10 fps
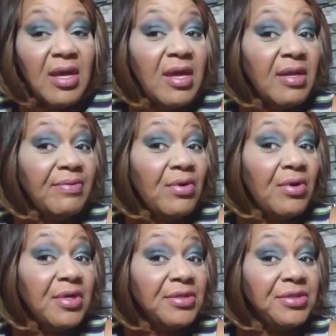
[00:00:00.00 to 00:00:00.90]
And of
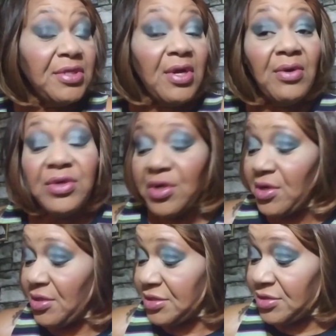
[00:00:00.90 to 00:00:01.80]
course, you know, your
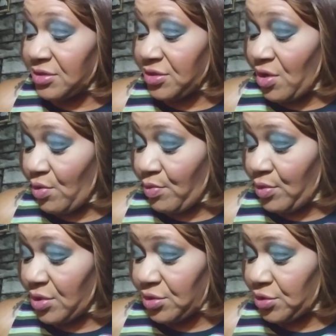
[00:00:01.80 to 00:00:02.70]
girl is so,
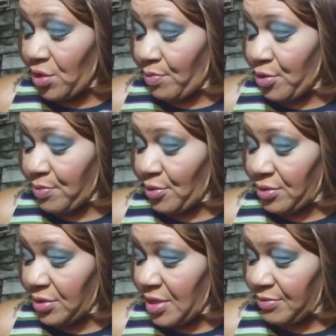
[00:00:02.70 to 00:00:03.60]
so
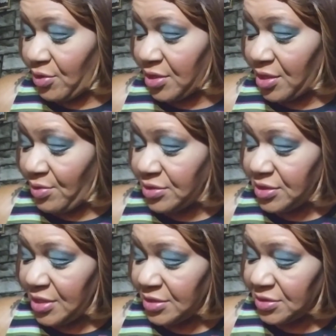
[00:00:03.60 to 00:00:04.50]
purple. I'm going to go
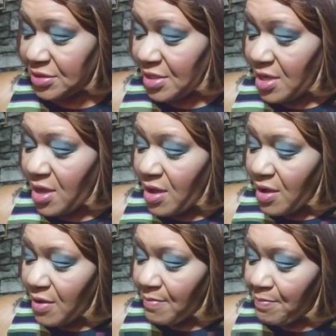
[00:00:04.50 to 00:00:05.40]
into this
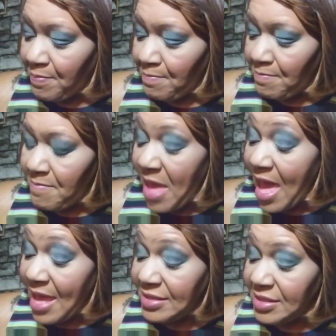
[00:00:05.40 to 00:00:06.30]

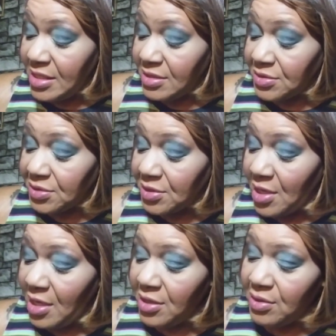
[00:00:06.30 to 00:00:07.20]
madness
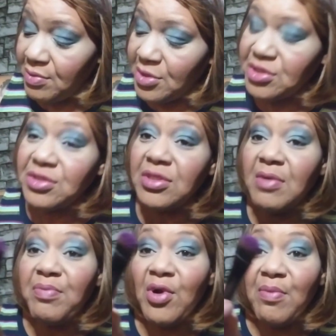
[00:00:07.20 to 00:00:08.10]
color, which is
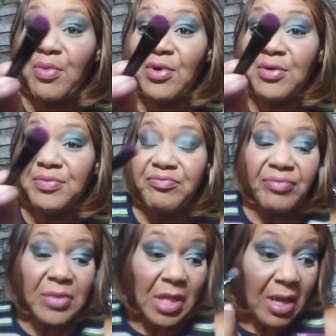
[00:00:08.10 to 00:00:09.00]
the purple.
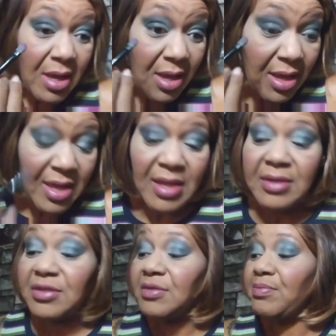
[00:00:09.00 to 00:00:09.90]

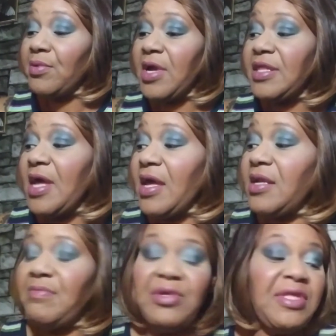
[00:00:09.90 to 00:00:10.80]
And spray
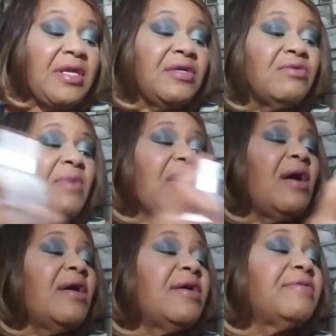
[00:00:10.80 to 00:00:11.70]
that and put that under my
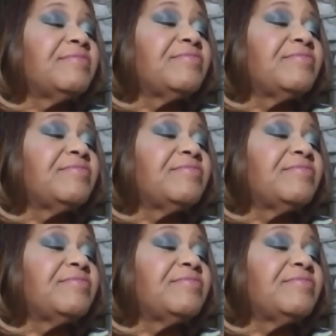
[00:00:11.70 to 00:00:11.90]
eye.